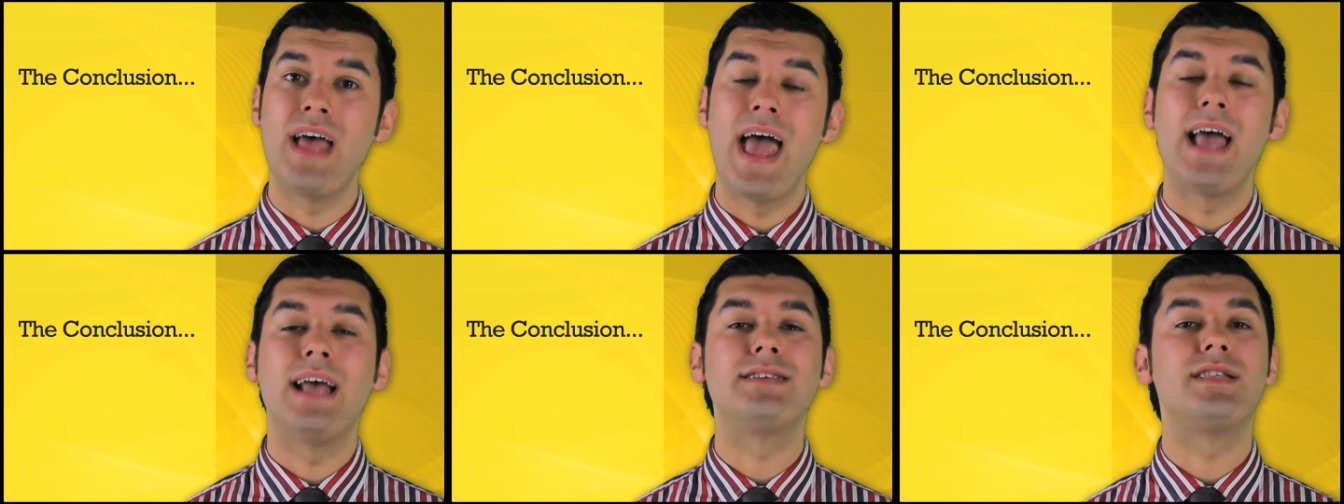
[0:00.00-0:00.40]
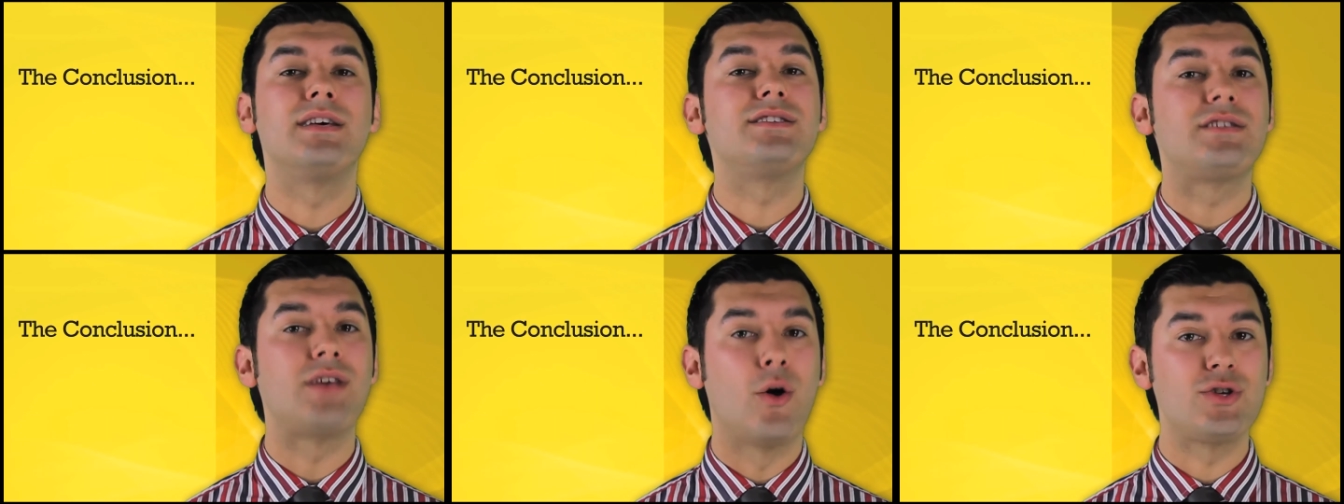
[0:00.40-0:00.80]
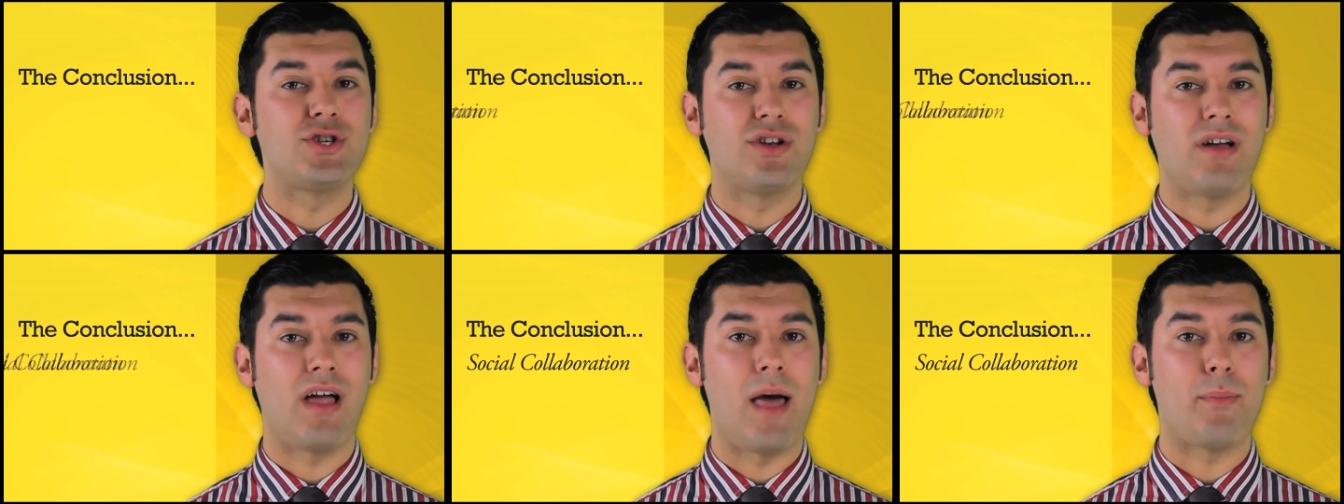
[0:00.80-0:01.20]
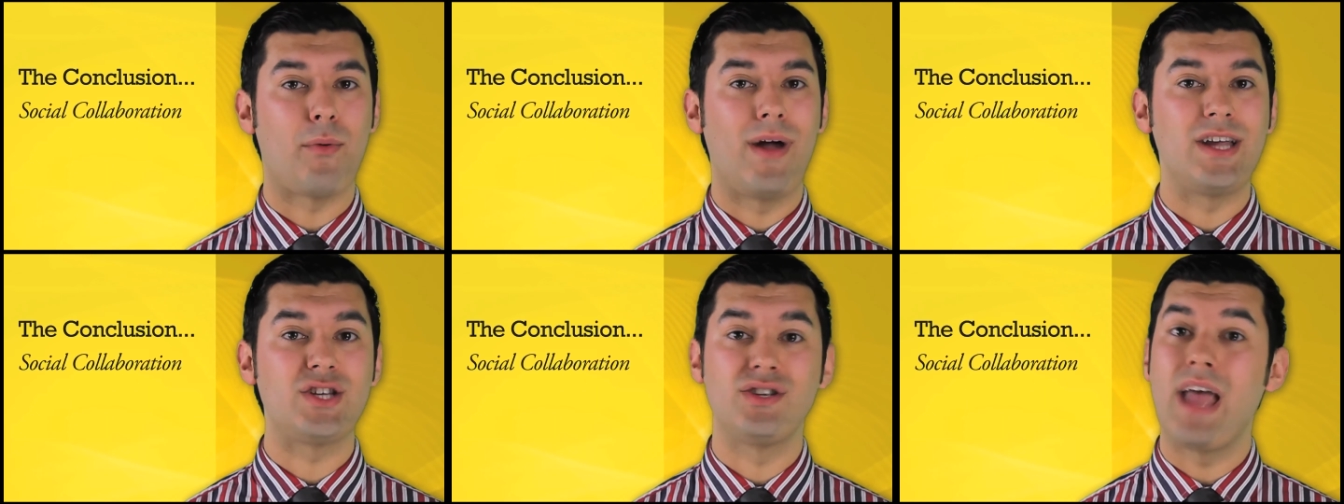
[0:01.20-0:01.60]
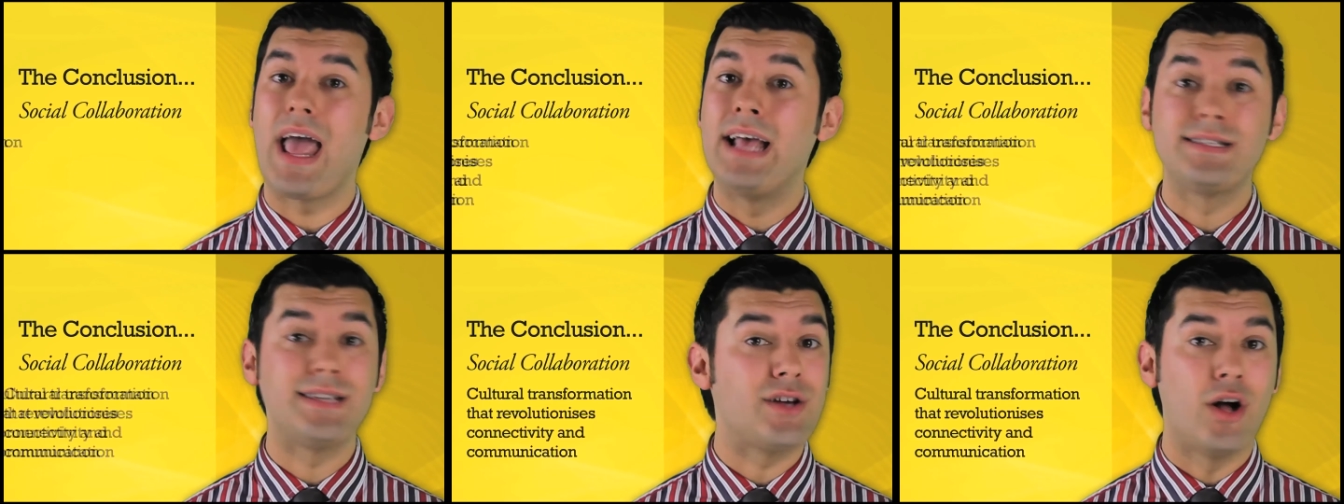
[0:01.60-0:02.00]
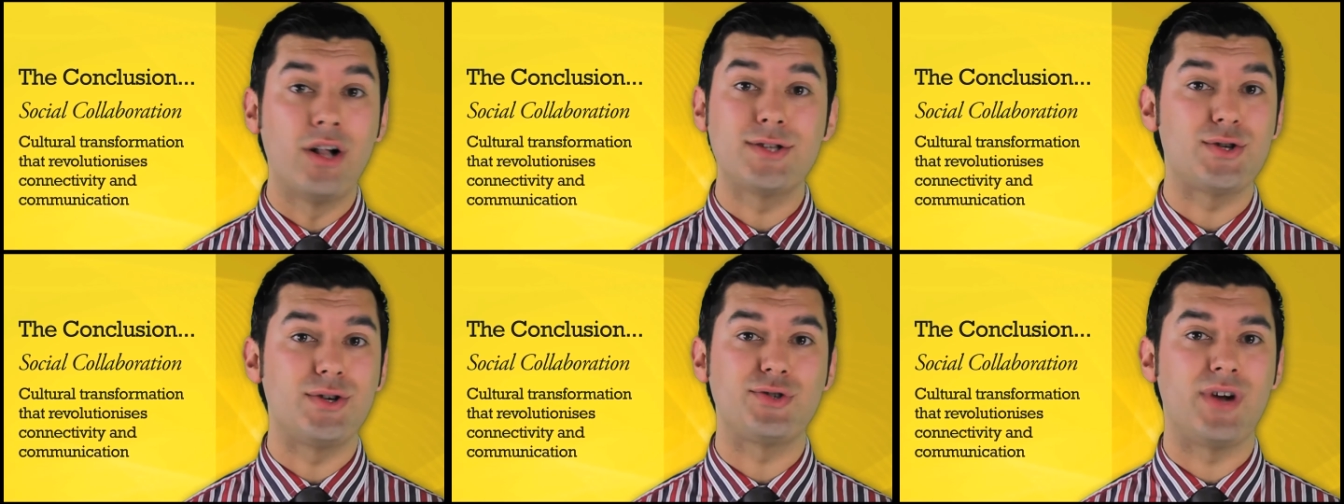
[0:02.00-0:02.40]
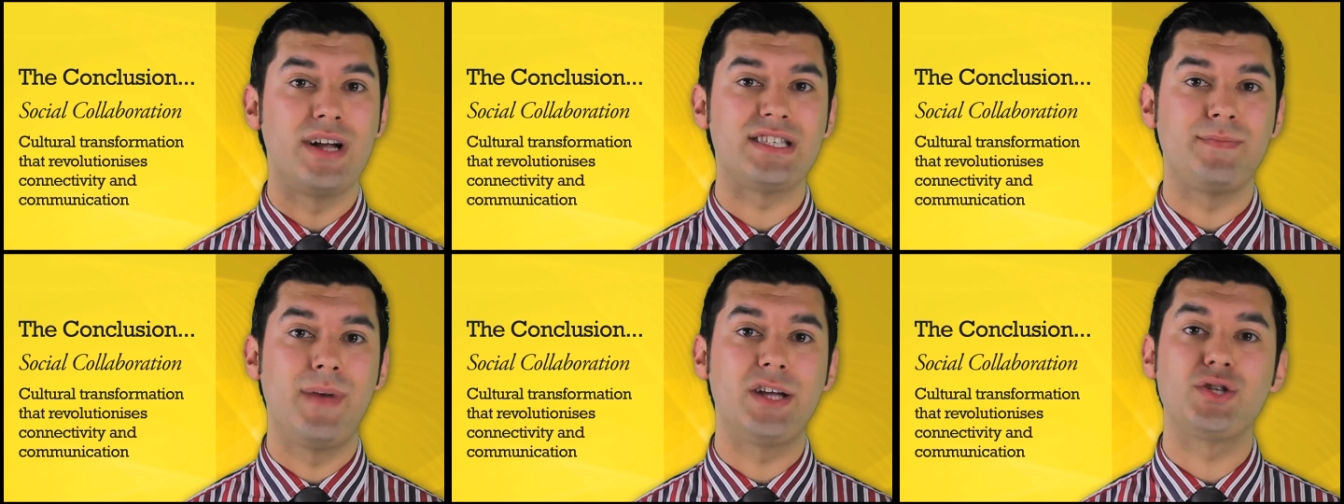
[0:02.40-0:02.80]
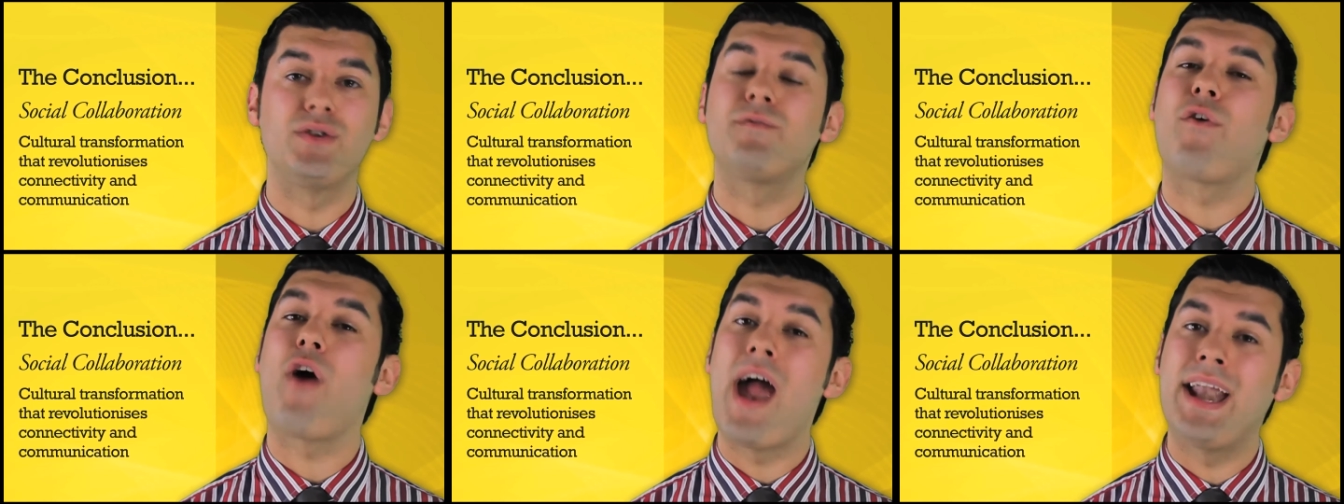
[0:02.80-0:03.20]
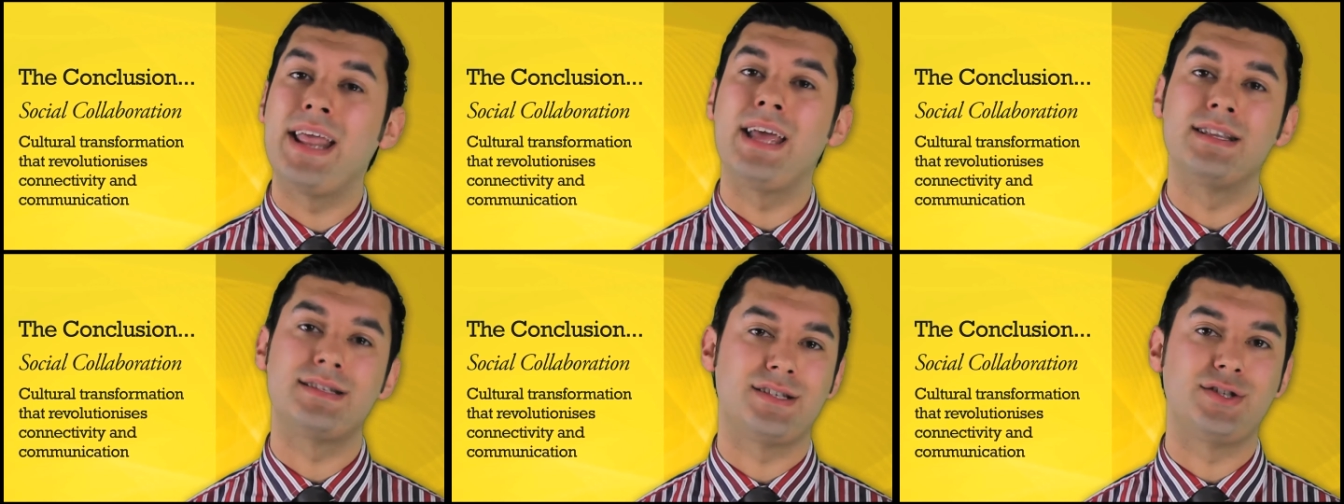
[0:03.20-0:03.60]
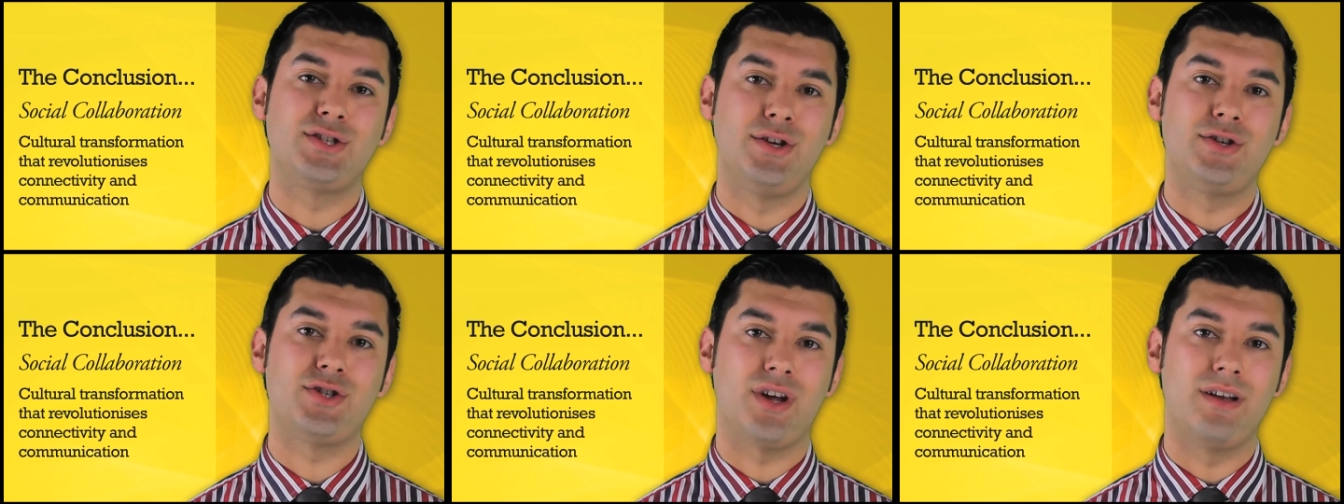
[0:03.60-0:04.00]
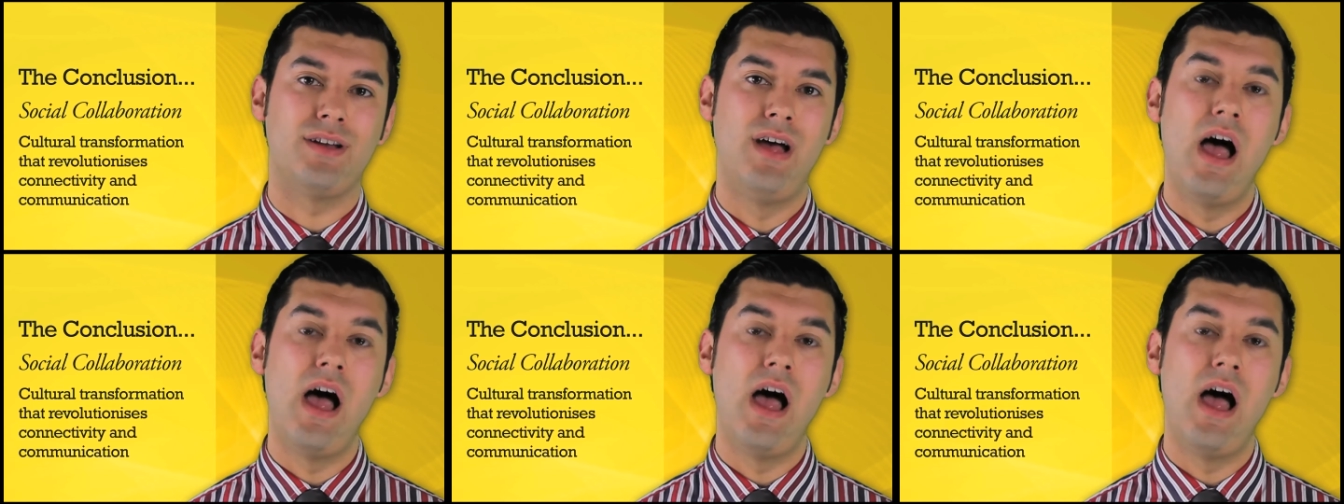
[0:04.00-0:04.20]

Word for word: is that social collaboration is a cultural transformation for any institution